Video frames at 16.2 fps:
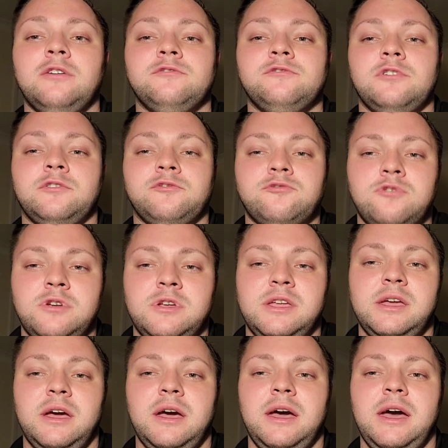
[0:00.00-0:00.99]
for a
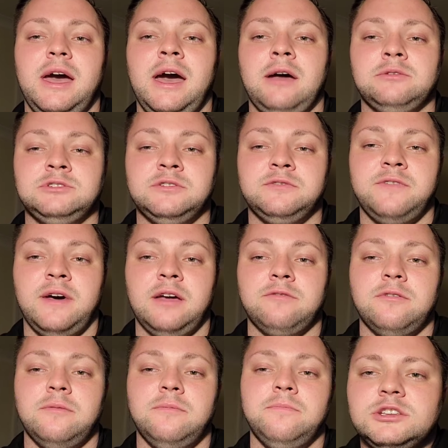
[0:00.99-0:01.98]
3 out of
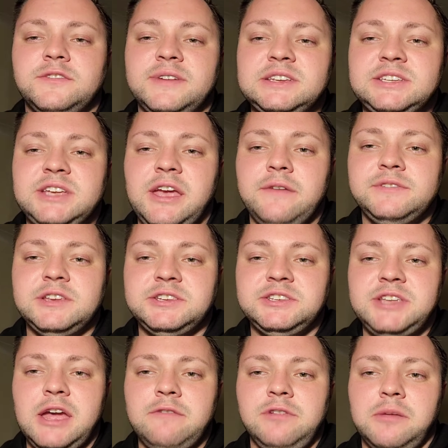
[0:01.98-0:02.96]
5. So this gives
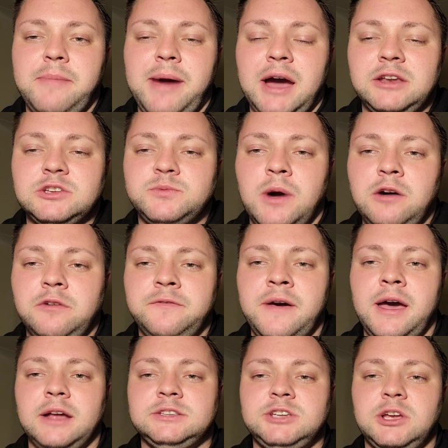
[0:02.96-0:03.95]
Staveley Miners
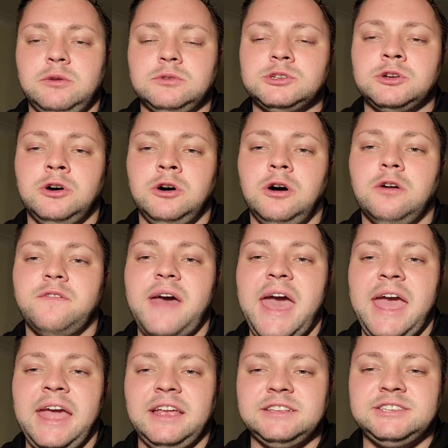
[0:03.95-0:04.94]
Welfare a total score of
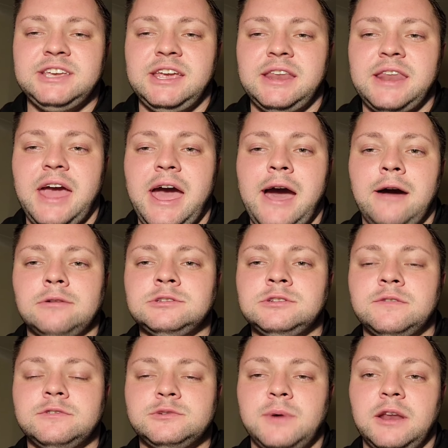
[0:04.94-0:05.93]
18 out
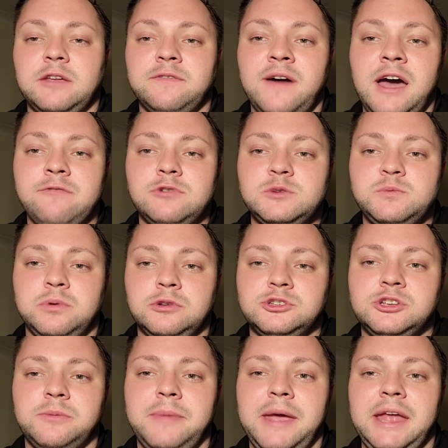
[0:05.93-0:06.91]
of 25, which puts
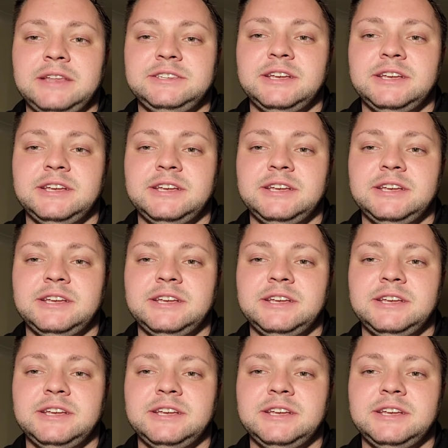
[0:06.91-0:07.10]
them into